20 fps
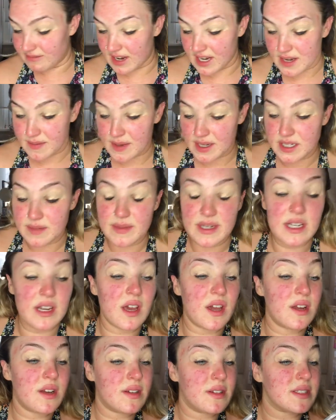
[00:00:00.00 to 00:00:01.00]
recommended me
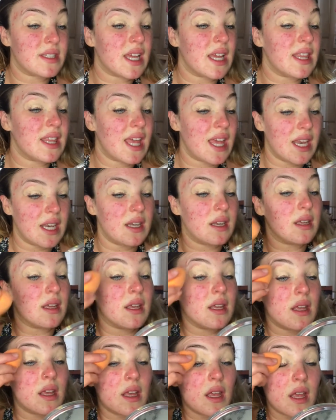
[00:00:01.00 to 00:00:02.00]
loads, and then
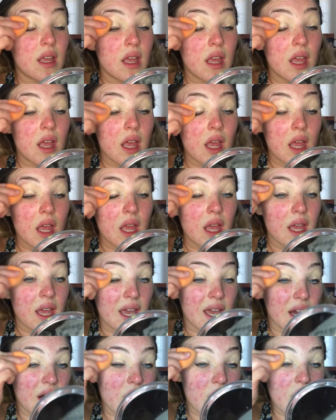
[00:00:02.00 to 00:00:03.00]

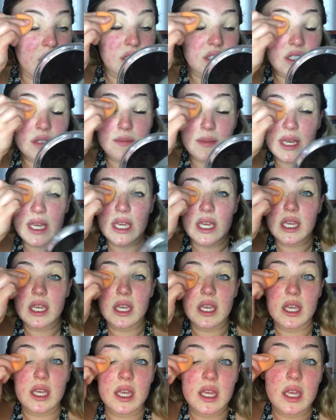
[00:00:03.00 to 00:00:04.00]
it cost
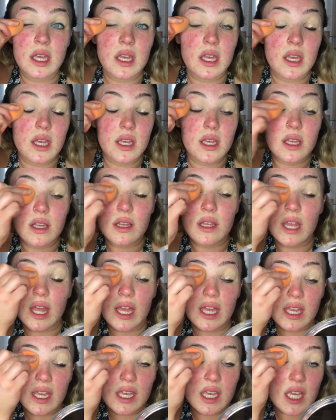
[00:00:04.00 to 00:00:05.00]
me
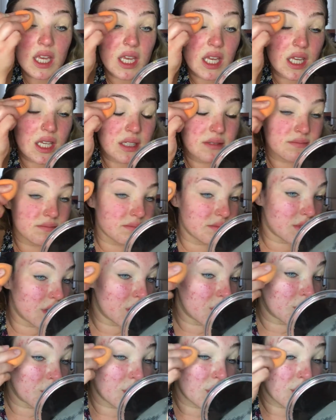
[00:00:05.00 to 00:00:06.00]
like a
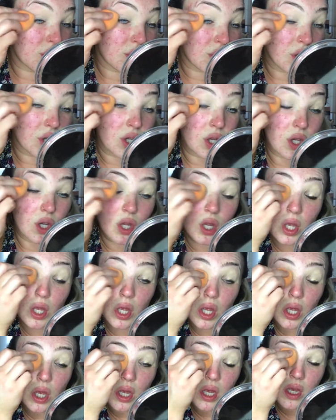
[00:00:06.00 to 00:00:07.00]
good,
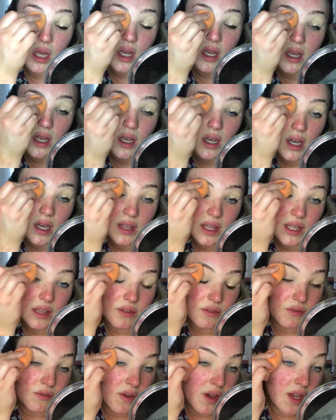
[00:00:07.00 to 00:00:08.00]
I think
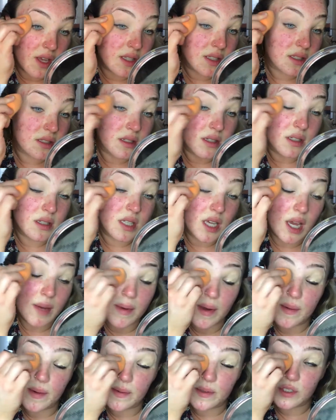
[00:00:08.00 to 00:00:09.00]
the first time
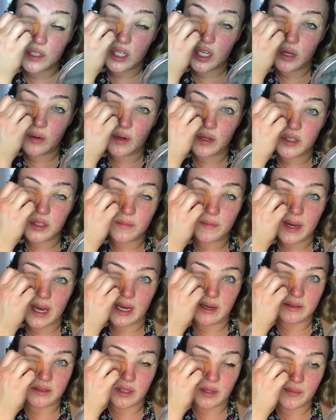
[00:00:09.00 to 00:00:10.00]
I went was
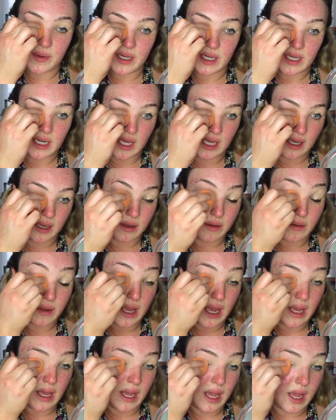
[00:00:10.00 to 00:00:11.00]
£200. I went in like
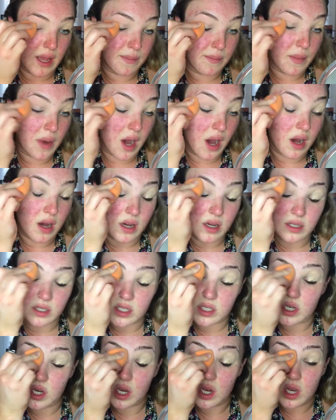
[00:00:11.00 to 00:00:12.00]

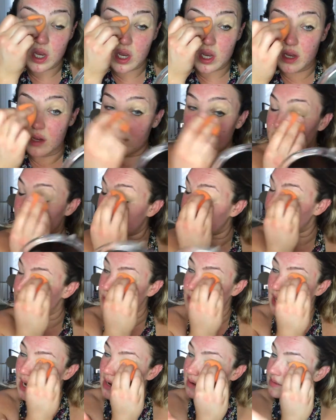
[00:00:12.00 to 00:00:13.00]
March,
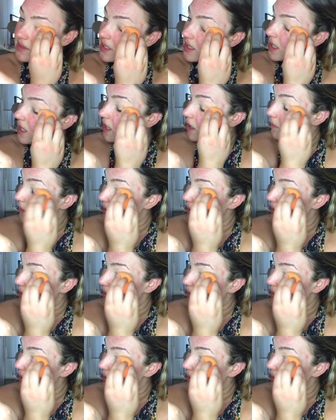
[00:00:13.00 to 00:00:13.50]
£200, and then I